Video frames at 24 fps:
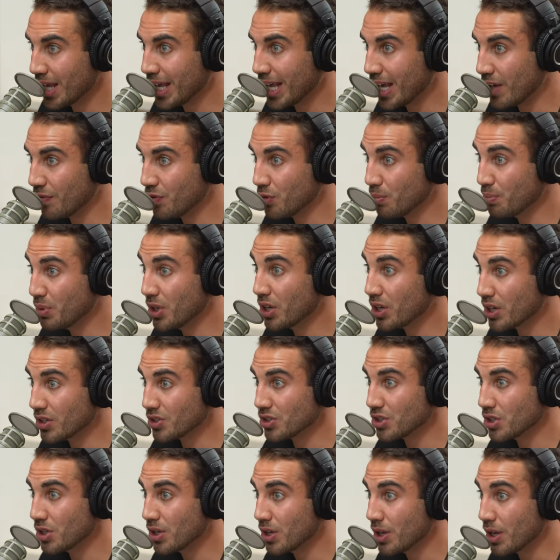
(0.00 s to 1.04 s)
if
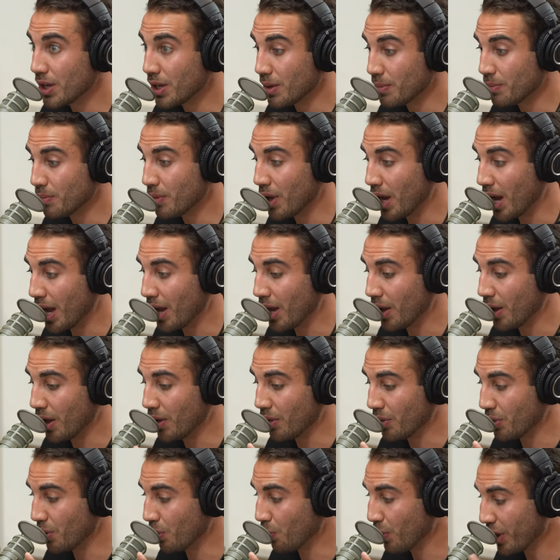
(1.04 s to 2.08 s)
because the